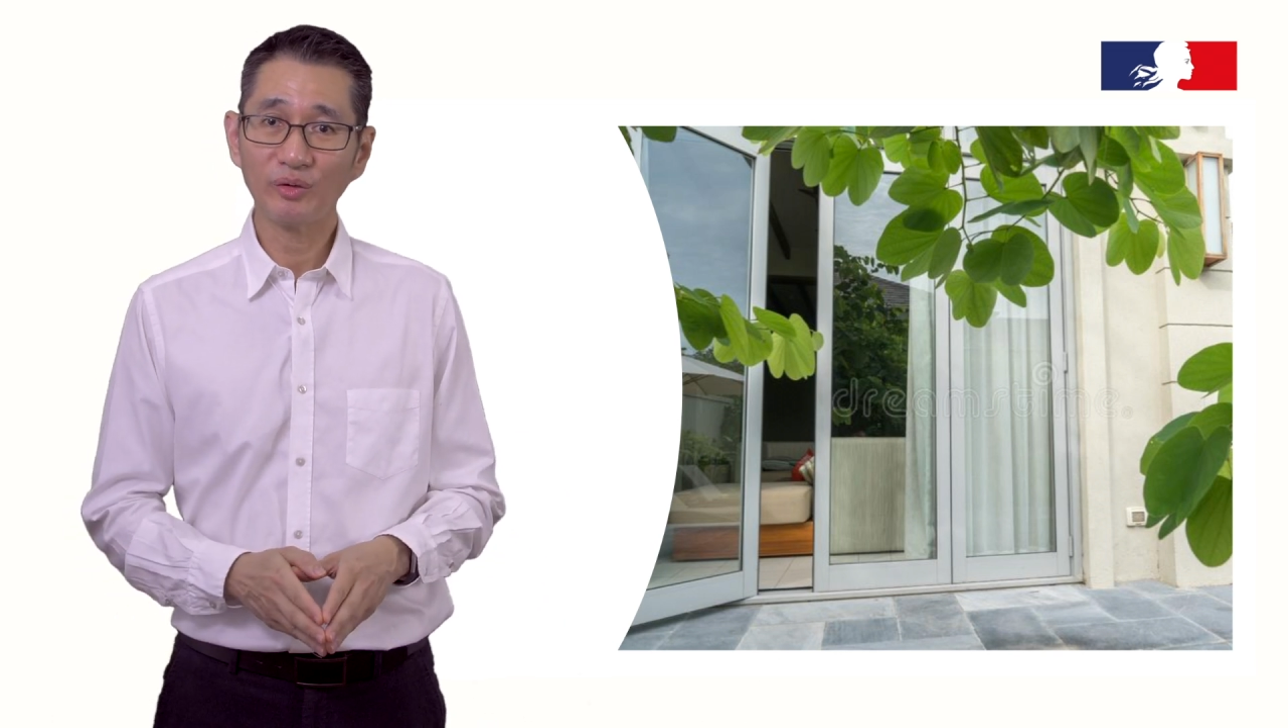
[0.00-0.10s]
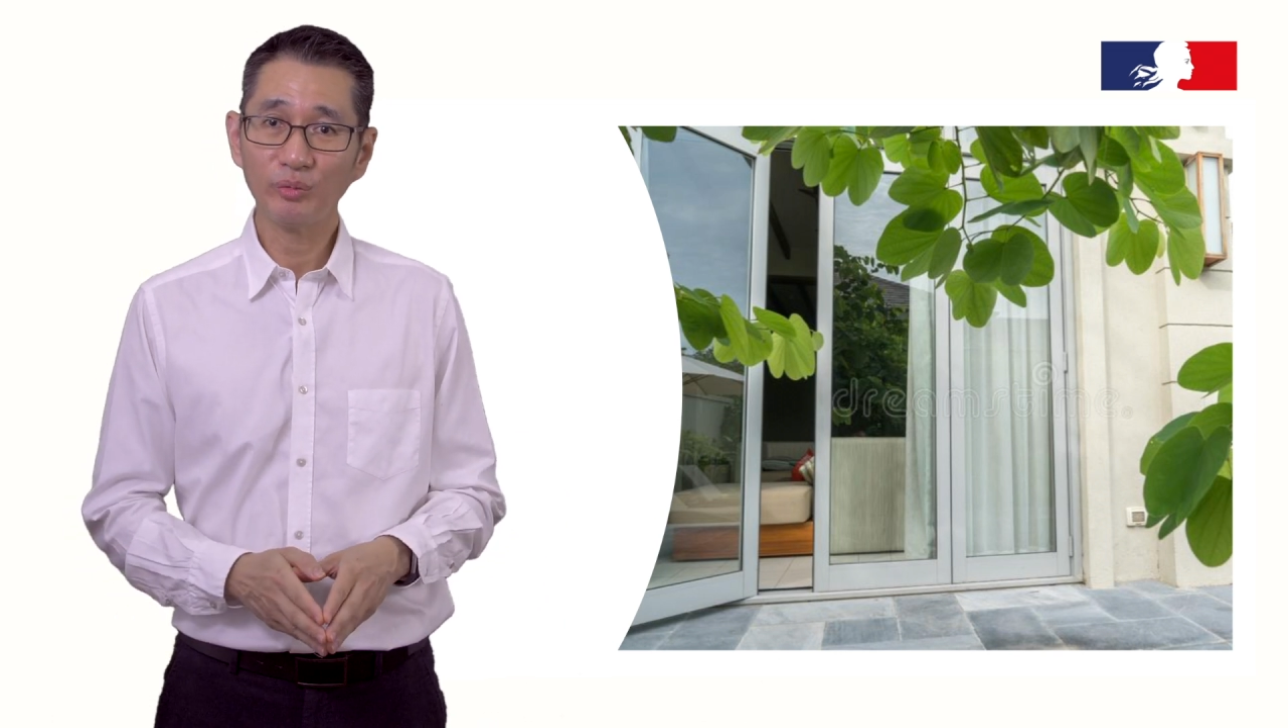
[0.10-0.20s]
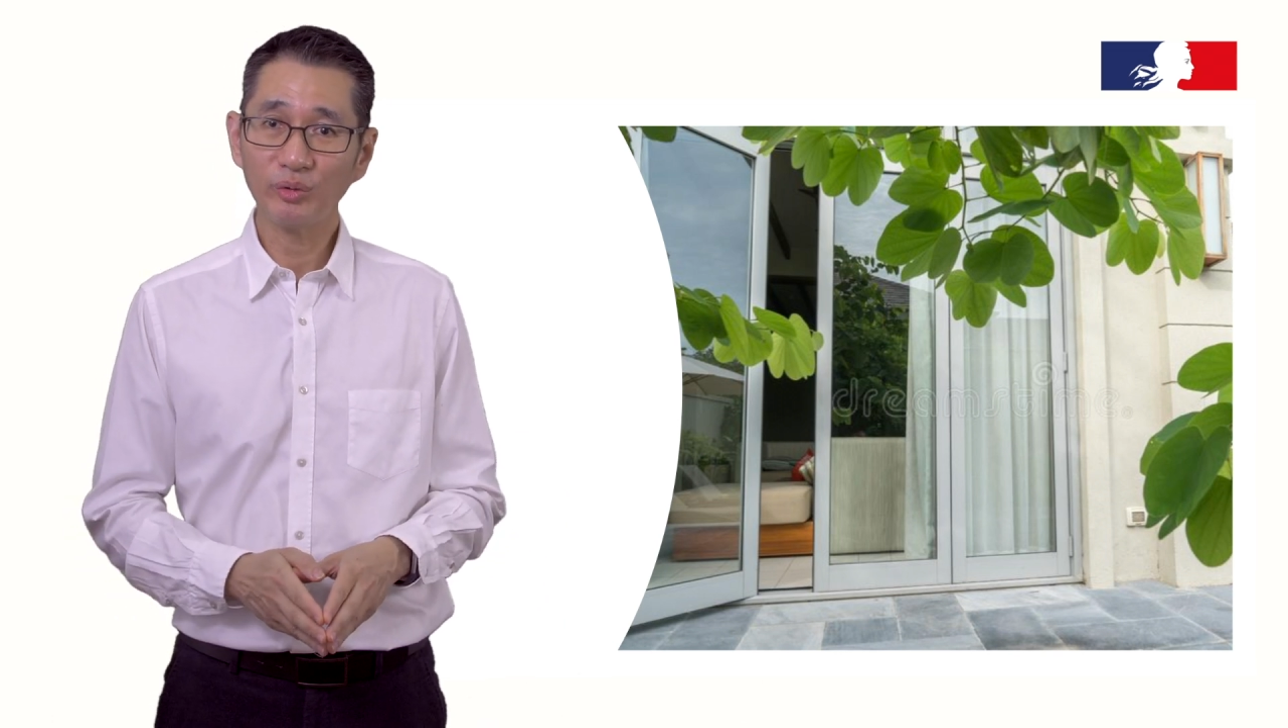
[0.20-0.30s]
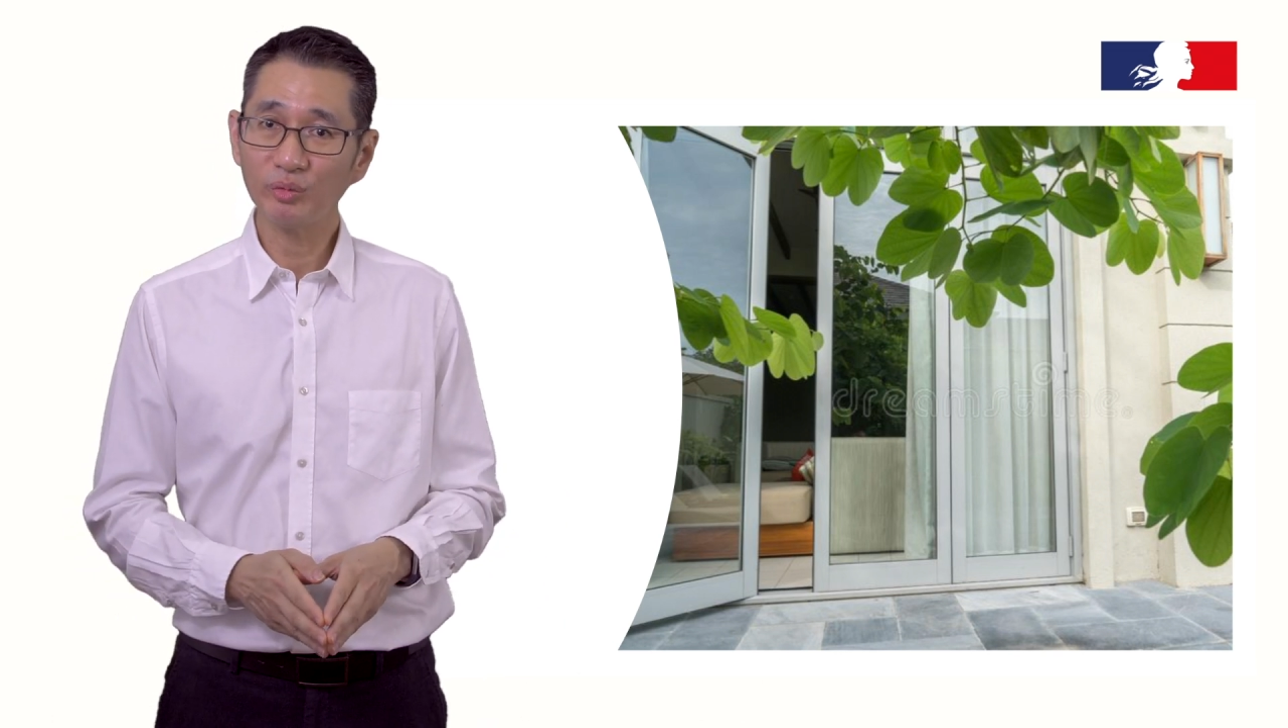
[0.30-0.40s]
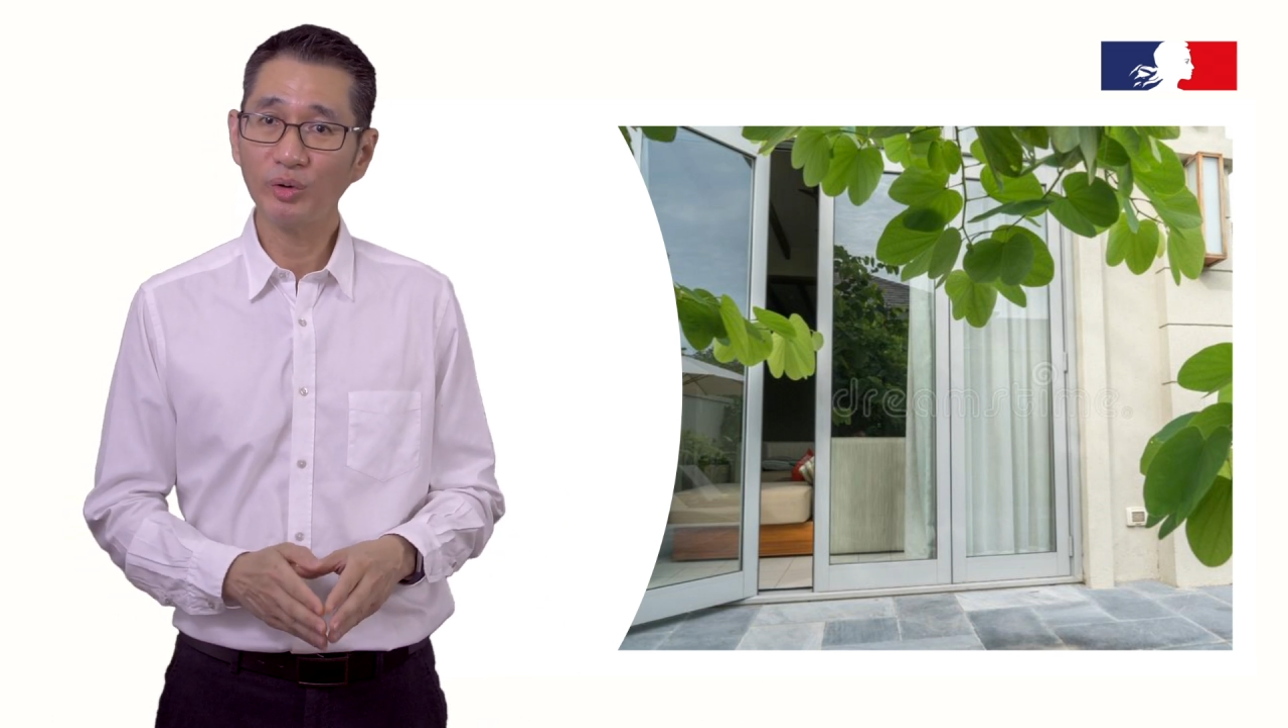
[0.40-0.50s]

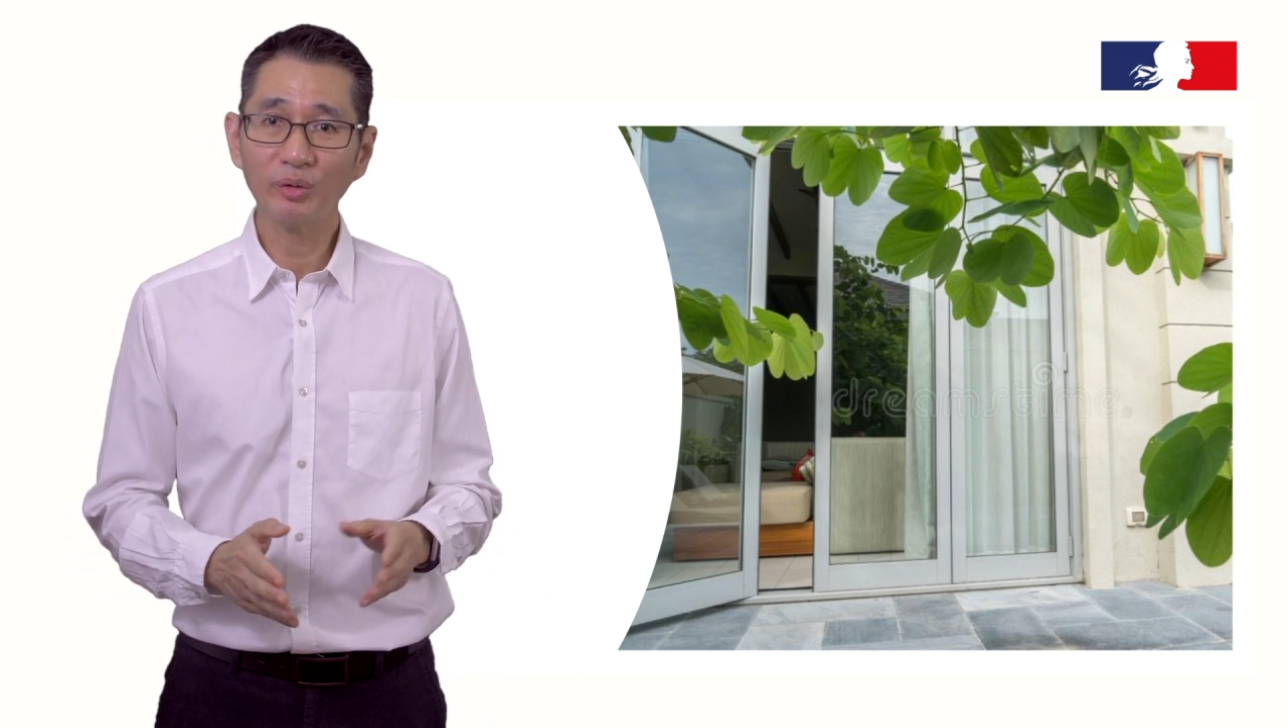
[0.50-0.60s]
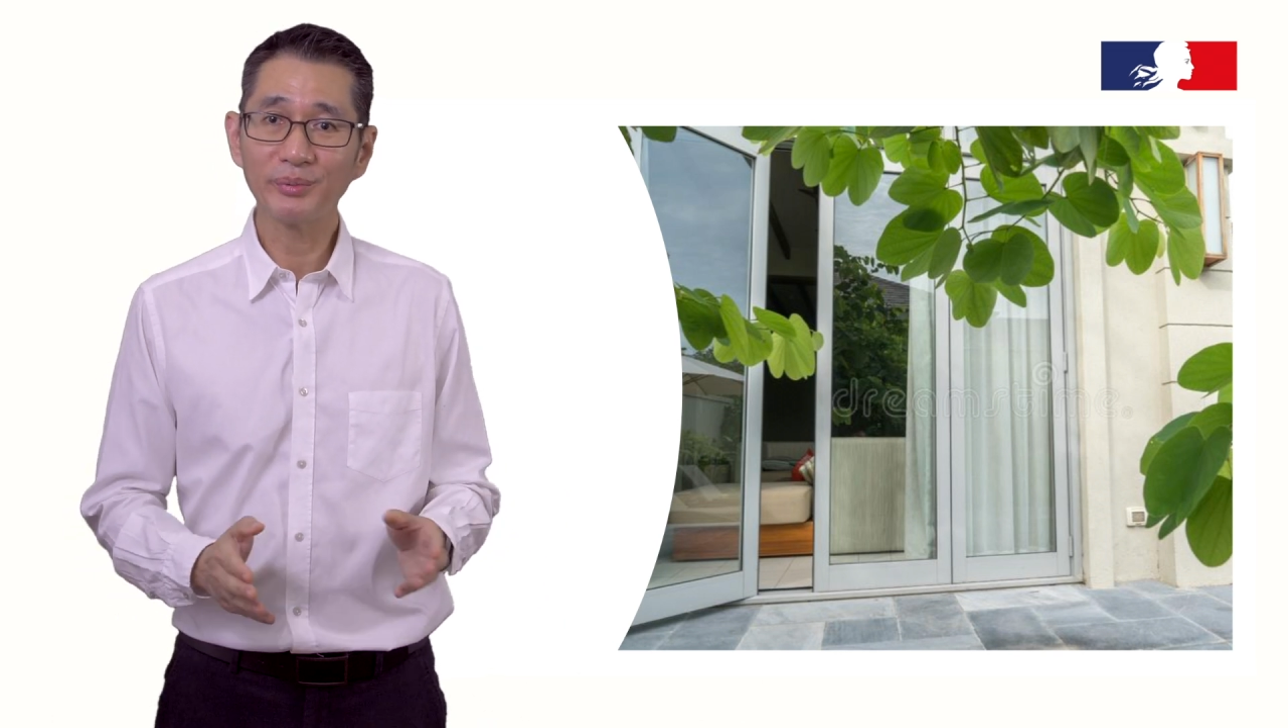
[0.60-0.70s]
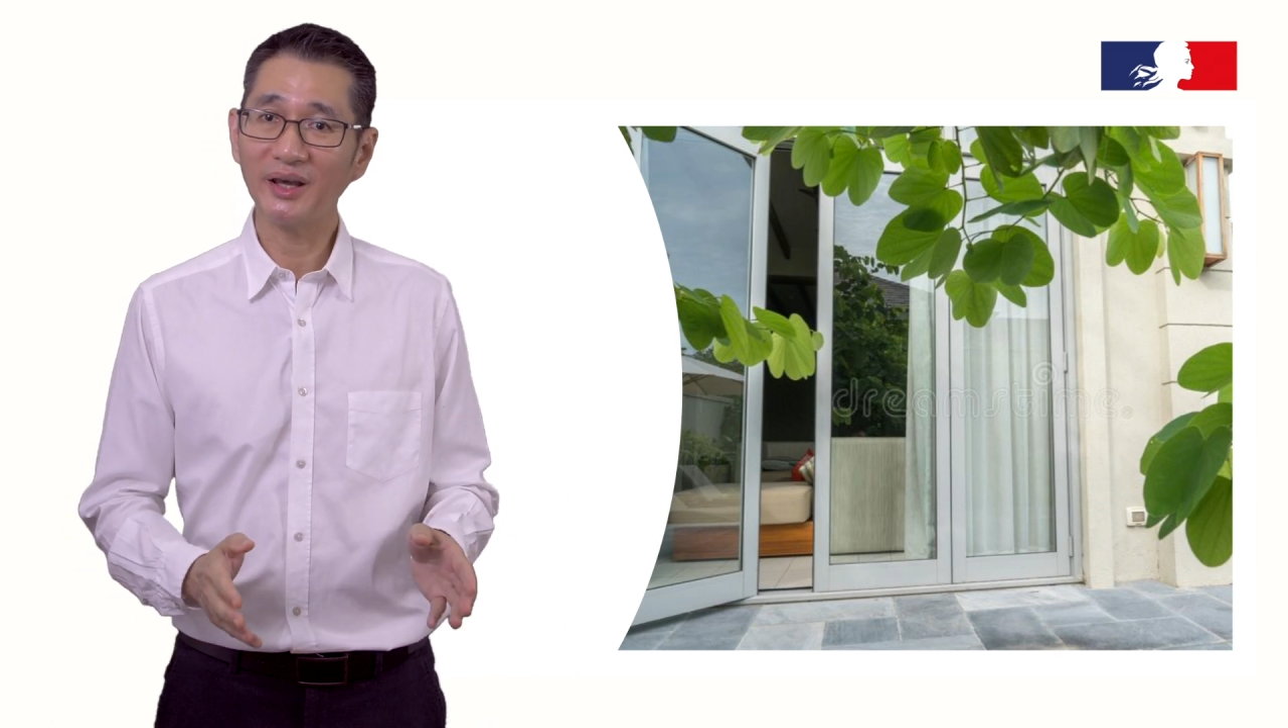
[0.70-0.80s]
We will be